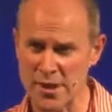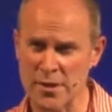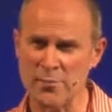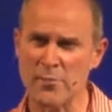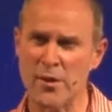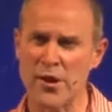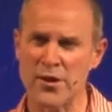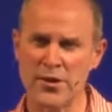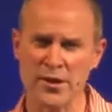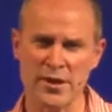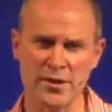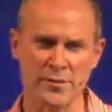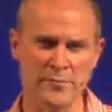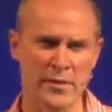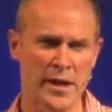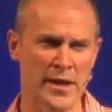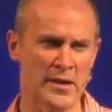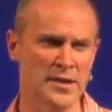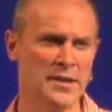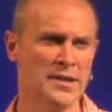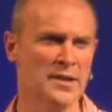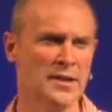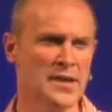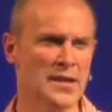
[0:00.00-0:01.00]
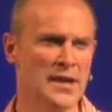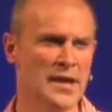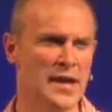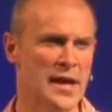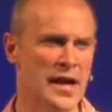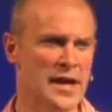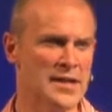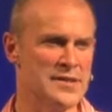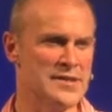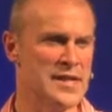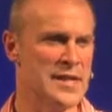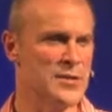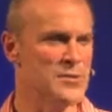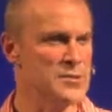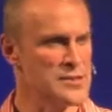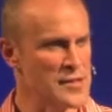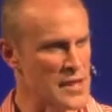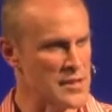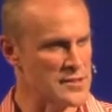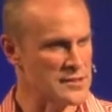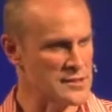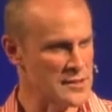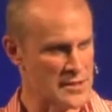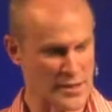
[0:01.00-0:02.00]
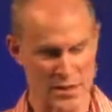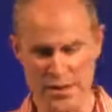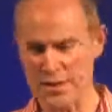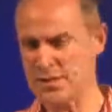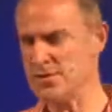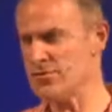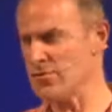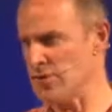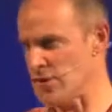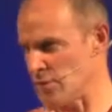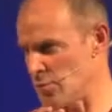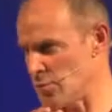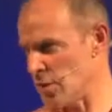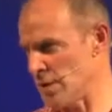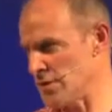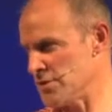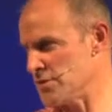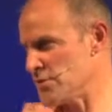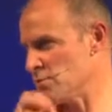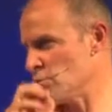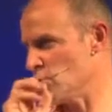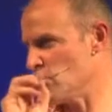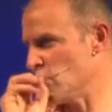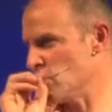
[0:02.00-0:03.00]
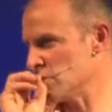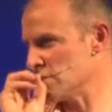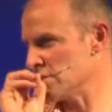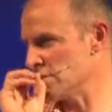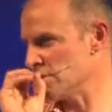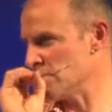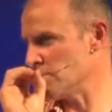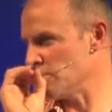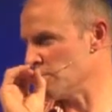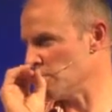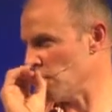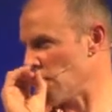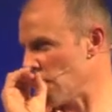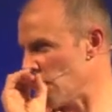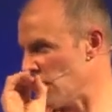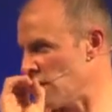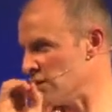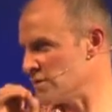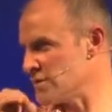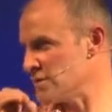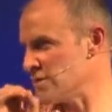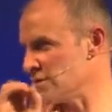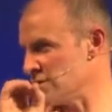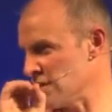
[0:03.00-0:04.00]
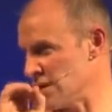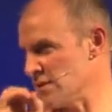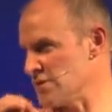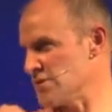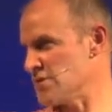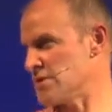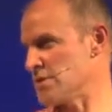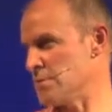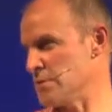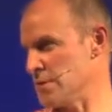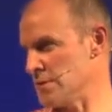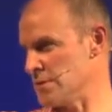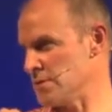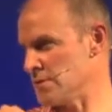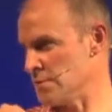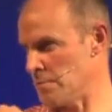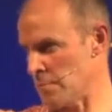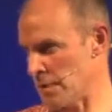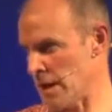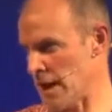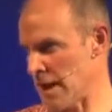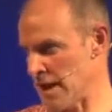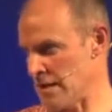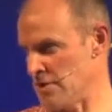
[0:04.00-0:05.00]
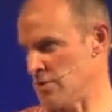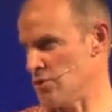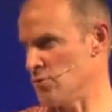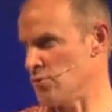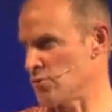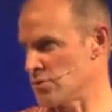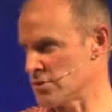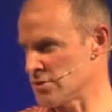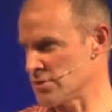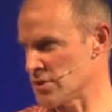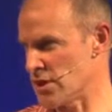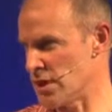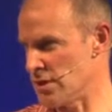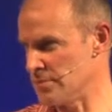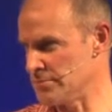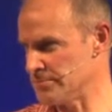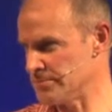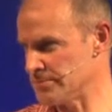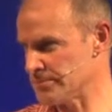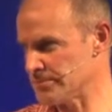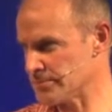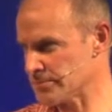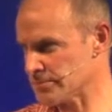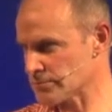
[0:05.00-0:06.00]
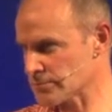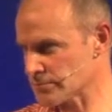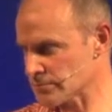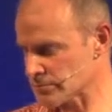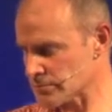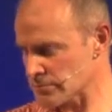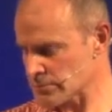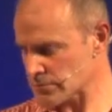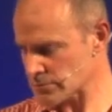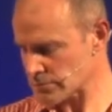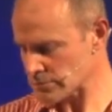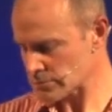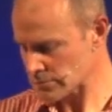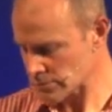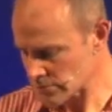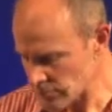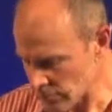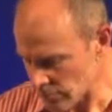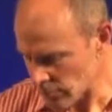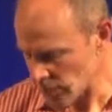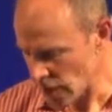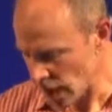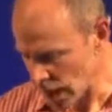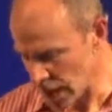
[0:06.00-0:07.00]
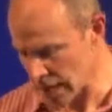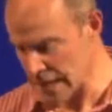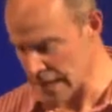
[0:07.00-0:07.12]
American man. And he was asked in an interview once, what's the hardest instrument to play in the orchestra? And